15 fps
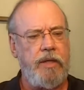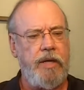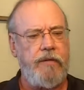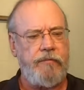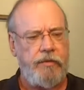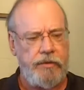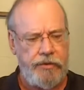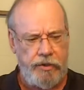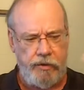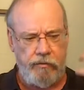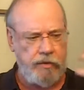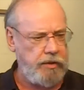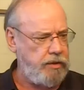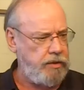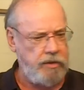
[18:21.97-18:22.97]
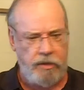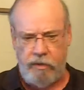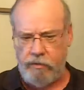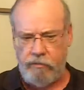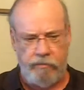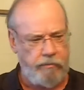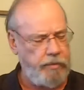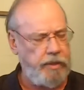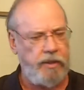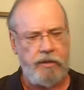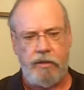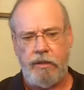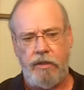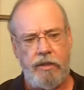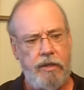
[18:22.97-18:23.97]
after she was
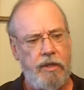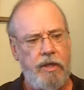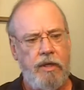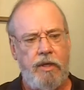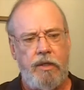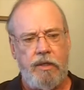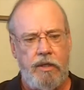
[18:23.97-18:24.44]
beaten and